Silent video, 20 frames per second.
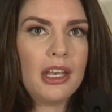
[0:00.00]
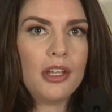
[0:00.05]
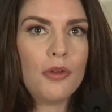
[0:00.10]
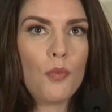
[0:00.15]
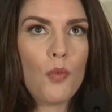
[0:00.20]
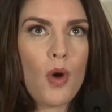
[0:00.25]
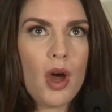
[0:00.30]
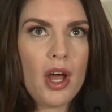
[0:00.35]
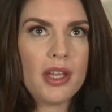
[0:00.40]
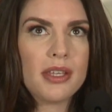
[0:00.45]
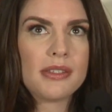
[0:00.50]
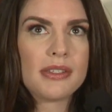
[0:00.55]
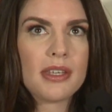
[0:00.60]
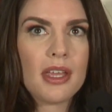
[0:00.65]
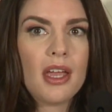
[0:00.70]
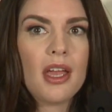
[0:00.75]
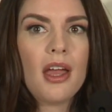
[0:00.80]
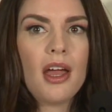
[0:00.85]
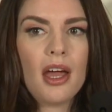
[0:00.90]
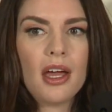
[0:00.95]
And it was
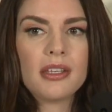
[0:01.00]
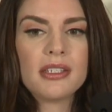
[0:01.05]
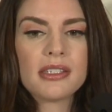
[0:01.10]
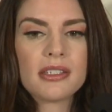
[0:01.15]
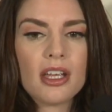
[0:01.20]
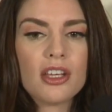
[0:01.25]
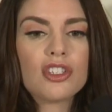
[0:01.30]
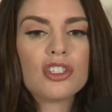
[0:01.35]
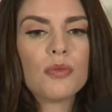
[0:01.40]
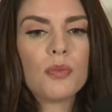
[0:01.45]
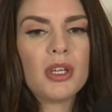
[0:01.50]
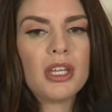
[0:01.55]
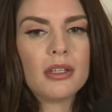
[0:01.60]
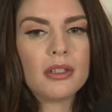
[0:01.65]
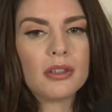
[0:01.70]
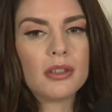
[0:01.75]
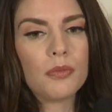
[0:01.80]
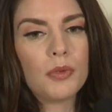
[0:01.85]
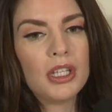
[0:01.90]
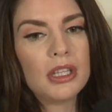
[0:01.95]
a discussion. We
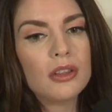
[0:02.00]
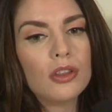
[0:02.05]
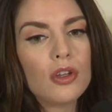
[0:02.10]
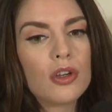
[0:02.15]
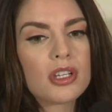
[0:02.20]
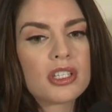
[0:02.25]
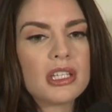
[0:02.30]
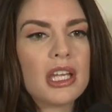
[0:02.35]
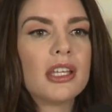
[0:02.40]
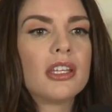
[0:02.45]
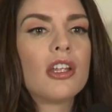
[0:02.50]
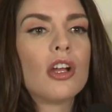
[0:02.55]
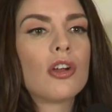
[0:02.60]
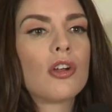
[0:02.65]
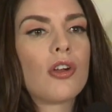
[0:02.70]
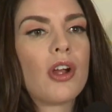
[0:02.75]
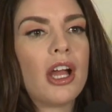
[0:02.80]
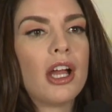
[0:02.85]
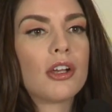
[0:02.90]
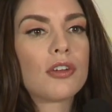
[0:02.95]
looked at
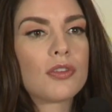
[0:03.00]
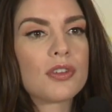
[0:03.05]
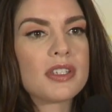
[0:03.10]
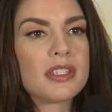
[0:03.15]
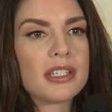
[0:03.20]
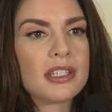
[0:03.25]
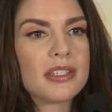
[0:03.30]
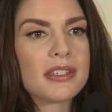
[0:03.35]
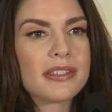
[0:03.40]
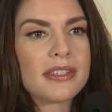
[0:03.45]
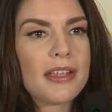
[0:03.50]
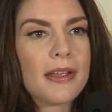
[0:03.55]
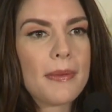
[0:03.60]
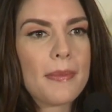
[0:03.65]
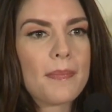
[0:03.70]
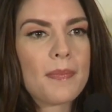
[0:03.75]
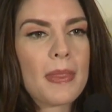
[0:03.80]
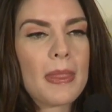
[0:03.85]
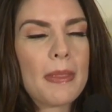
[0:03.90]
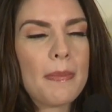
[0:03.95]
younger actresses,
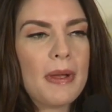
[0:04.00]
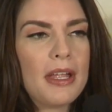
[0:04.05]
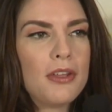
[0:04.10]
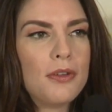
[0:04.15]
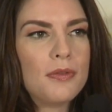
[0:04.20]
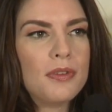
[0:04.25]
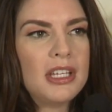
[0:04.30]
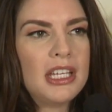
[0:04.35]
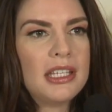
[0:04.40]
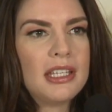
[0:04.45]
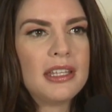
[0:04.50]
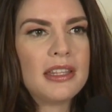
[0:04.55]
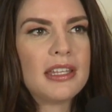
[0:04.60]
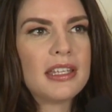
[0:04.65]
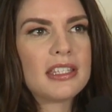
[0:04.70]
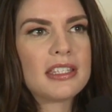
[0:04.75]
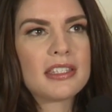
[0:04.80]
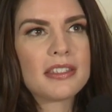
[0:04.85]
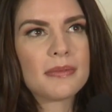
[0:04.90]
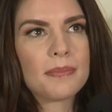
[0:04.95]
but you needed
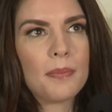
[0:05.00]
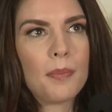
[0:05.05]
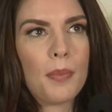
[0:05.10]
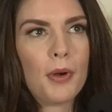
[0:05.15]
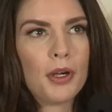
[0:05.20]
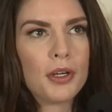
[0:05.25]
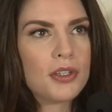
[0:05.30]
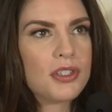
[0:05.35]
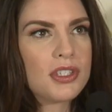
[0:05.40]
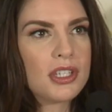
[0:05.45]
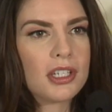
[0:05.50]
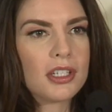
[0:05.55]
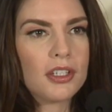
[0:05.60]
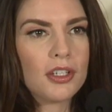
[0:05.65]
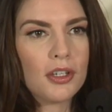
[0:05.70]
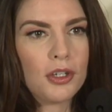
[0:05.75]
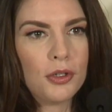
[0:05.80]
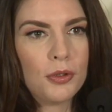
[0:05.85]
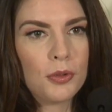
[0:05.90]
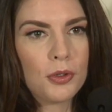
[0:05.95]
this person
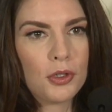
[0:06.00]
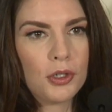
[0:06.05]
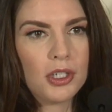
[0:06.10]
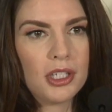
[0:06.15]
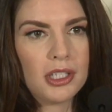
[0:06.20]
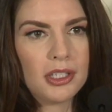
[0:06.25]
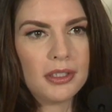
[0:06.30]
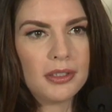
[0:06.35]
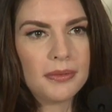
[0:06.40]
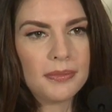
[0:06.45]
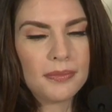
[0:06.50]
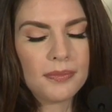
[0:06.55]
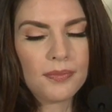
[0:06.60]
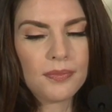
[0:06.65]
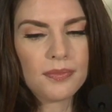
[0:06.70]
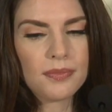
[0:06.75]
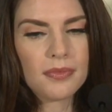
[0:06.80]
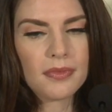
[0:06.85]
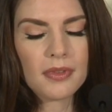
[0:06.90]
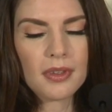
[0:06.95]
who could
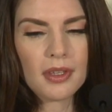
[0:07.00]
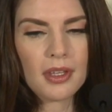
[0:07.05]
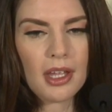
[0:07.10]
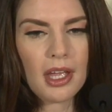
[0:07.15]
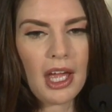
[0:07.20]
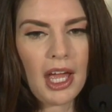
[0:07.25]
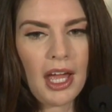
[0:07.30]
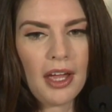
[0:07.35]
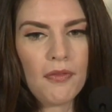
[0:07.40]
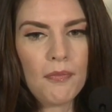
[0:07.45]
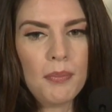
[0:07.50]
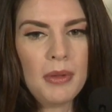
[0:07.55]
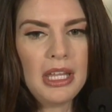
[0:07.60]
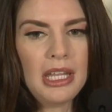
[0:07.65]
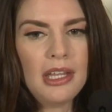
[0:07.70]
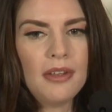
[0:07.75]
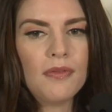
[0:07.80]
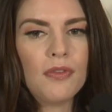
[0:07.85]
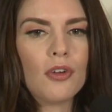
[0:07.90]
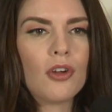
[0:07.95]
have
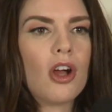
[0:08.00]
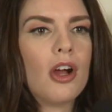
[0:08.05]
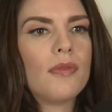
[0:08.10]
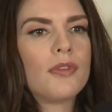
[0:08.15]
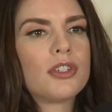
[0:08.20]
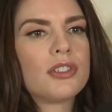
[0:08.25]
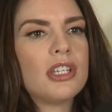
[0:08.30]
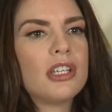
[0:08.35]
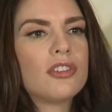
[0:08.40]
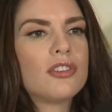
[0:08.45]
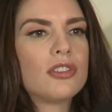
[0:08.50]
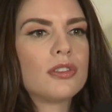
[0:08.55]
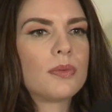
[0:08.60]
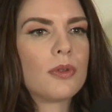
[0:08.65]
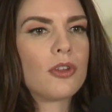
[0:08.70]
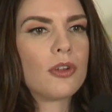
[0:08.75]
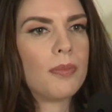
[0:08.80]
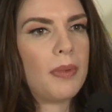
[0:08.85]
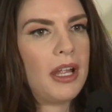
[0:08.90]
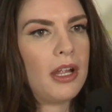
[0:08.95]
meaningful conversations
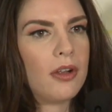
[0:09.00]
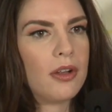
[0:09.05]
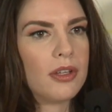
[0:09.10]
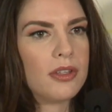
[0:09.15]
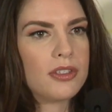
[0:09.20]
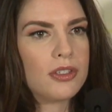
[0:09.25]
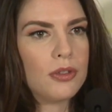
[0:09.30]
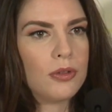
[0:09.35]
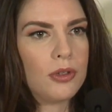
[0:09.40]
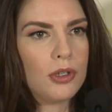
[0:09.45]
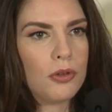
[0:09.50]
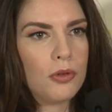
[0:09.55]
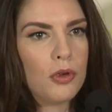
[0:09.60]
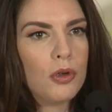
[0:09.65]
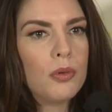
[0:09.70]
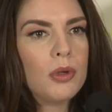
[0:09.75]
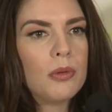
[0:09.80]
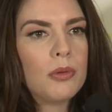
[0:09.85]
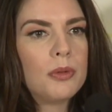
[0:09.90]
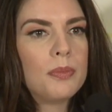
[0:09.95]
with her parents,
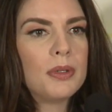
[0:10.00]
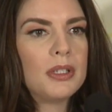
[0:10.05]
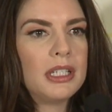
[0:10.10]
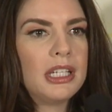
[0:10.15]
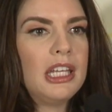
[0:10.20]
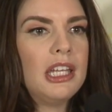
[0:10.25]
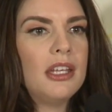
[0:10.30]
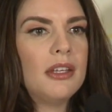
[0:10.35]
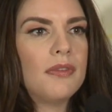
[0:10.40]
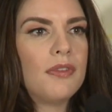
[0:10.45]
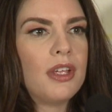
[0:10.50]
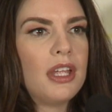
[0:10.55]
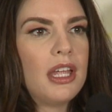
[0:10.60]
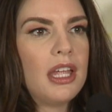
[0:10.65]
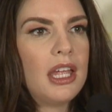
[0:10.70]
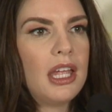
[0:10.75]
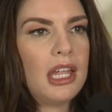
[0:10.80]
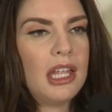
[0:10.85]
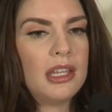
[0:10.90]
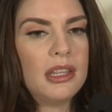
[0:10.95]
who we would believe
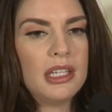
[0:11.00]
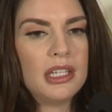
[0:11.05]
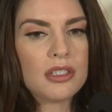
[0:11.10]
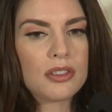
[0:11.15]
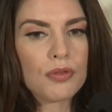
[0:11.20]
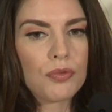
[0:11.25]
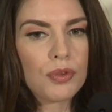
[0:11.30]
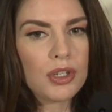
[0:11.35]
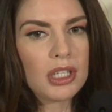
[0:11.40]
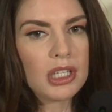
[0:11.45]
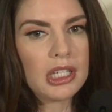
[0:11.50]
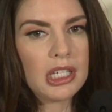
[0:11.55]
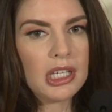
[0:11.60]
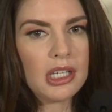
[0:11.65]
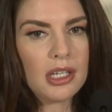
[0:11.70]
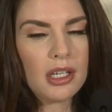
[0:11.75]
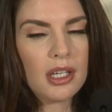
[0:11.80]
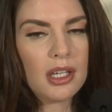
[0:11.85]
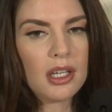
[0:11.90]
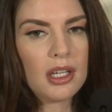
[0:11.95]
in these
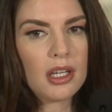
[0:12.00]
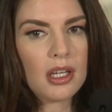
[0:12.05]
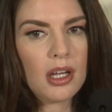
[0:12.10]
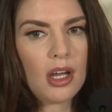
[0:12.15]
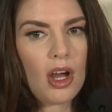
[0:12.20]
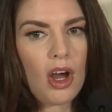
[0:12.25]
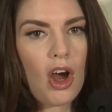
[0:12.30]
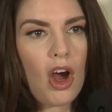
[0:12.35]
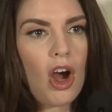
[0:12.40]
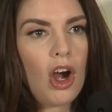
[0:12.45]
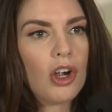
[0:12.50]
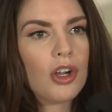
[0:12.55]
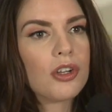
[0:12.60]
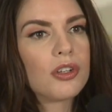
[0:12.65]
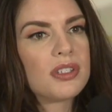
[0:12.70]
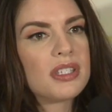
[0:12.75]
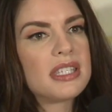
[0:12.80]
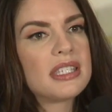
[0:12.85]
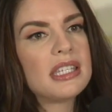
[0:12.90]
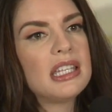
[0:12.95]
really
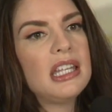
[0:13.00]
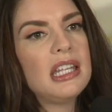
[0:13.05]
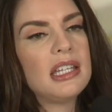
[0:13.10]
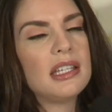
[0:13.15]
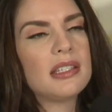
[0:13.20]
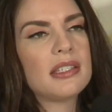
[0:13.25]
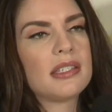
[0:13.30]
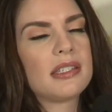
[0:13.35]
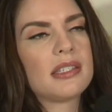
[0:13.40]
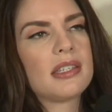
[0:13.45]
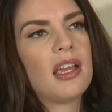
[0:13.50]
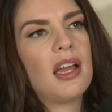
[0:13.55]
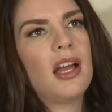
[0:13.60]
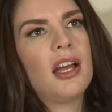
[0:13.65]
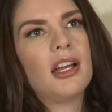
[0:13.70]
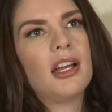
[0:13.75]
hard scenes.